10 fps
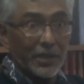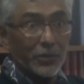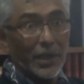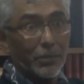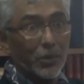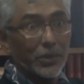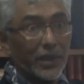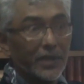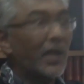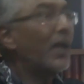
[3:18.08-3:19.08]
into that
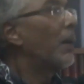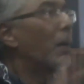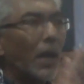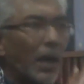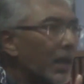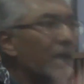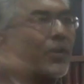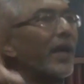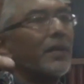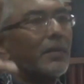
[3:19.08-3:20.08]
process. A
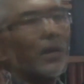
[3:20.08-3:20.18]
great